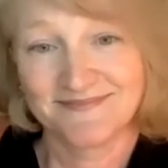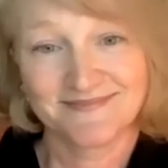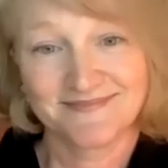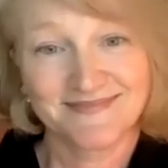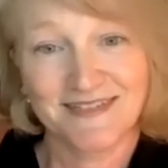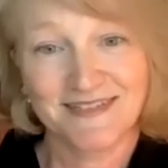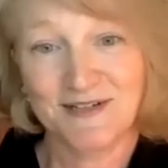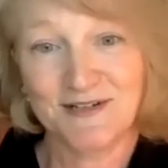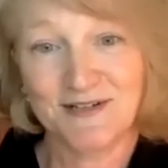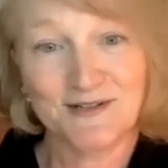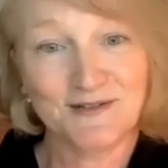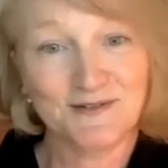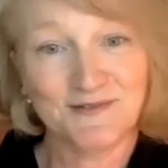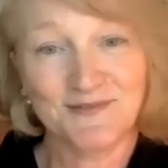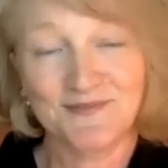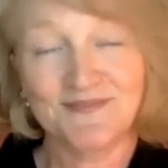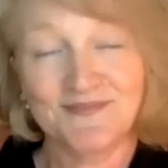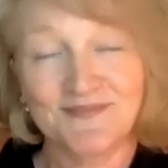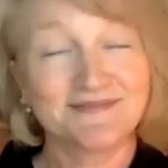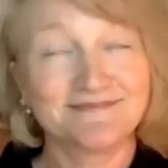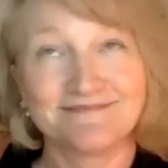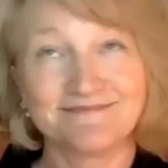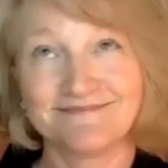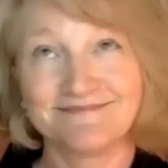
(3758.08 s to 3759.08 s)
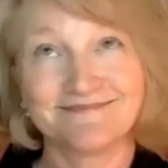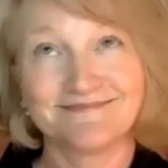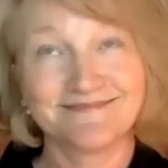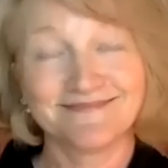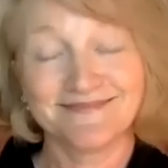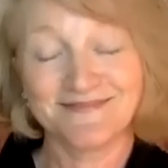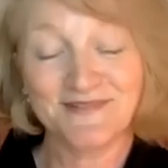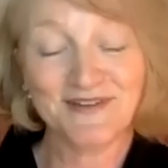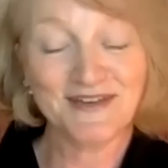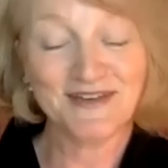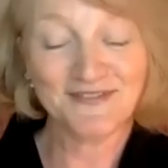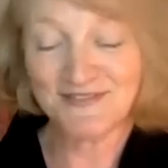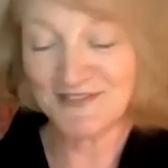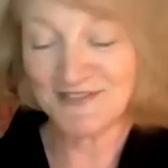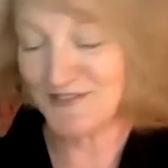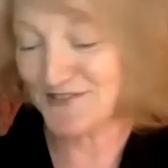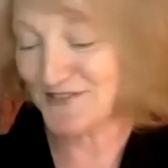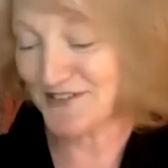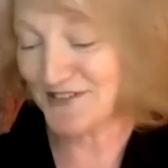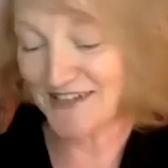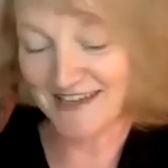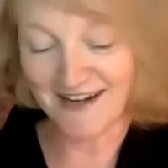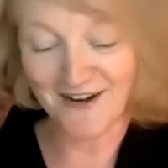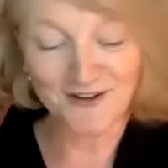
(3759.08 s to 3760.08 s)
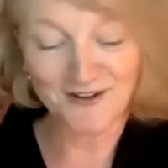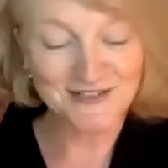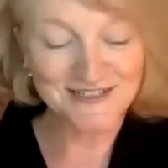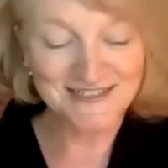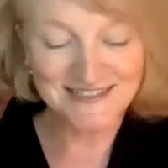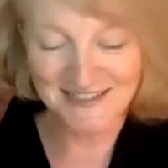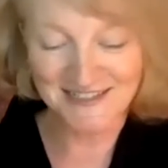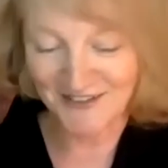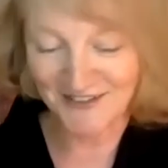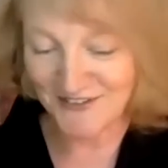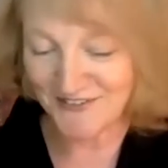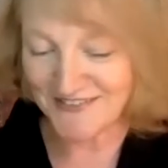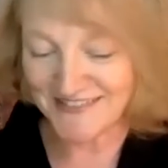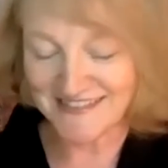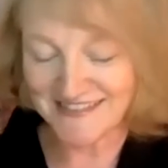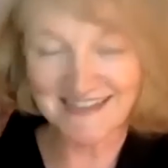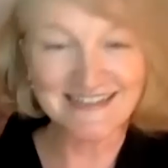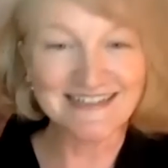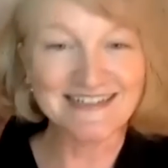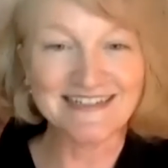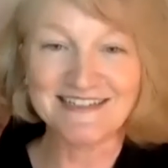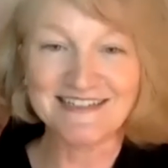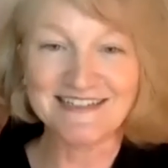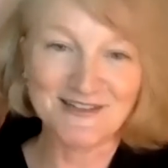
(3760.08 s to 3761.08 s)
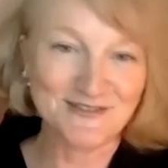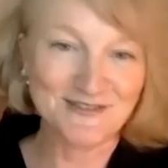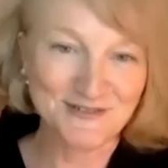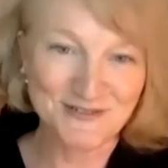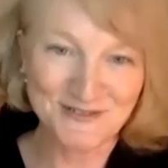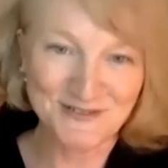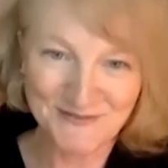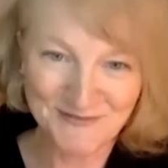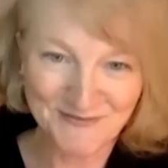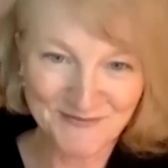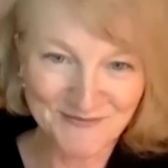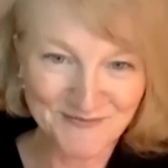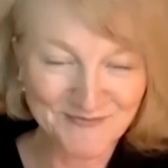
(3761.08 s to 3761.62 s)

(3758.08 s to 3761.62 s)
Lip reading: you know, we have to look at ourselves and each other,